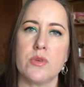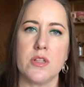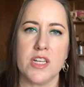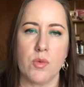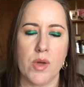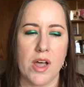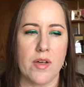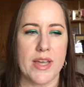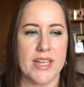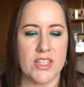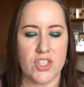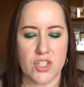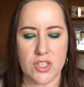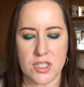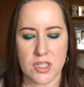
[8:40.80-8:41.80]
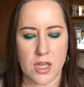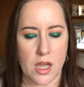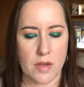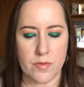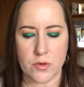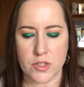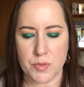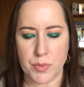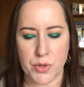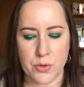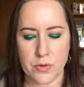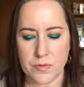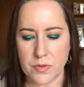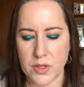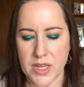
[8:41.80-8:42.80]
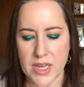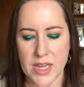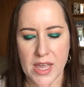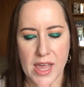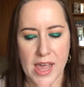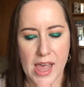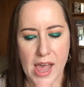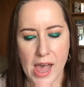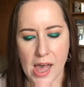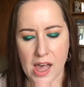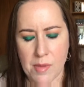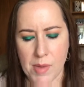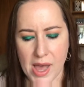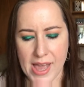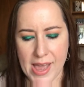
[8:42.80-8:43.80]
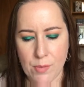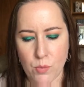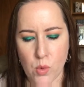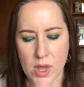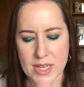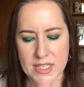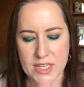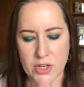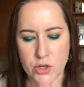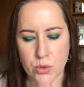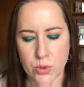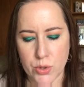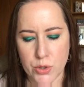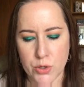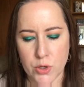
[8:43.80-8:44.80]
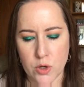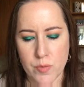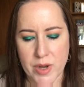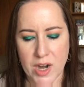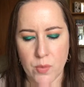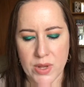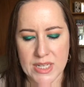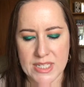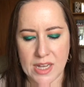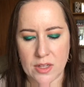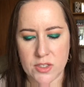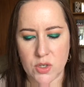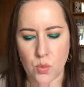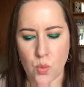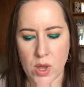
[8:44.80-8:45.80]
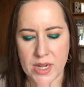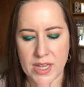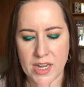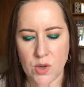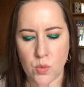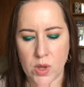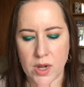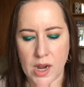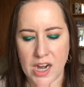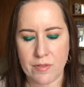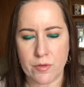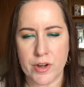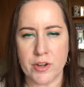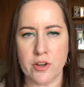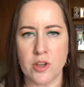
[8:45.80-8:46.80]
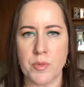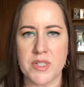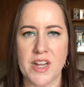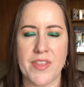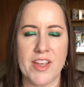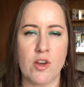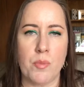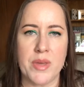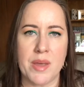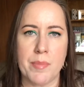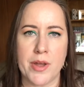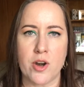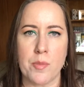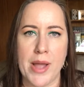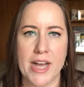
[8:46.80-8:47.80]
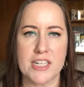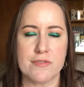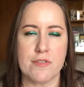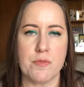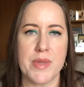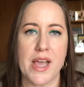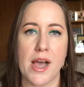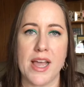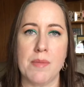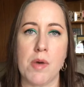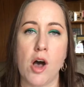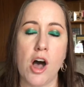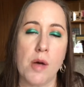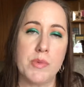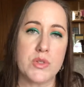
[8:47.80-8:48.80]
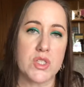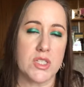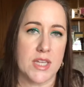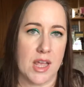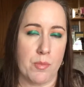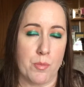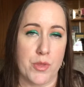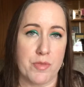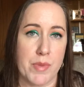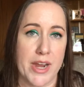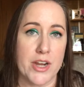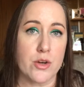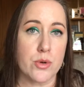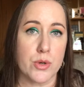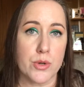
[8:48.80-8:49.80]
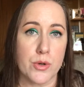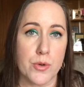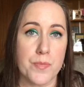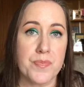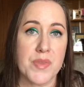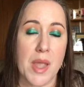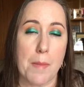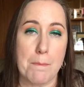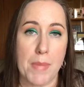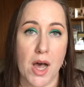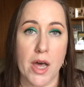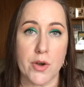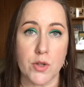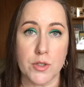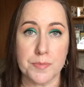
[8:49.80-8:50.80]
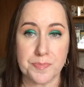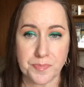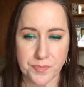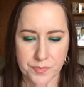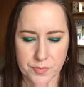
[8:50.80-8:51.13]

really well, it just covers beautifully. Um, I was Ecru, but I went down to one in one Ivory Nude, which I think will be a better match for me. I am almost done with my Ecru bottle